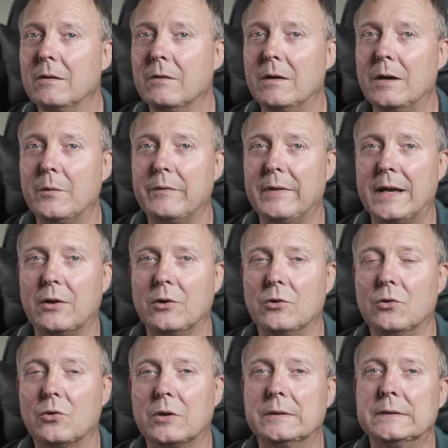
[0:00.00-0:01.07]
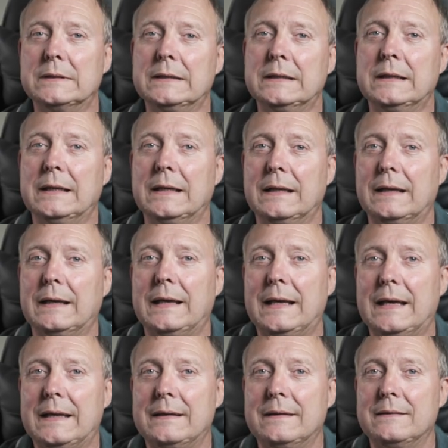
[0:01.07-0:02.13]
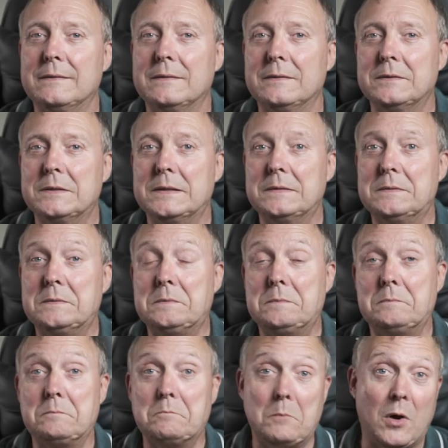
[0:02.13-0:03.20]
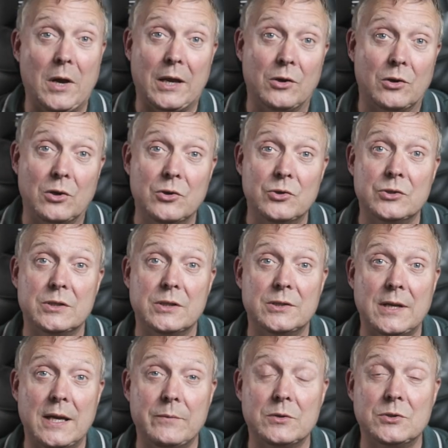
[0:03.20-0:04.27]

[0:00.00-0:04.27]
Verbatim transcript: Right, we've had a look, and my conclusion is the same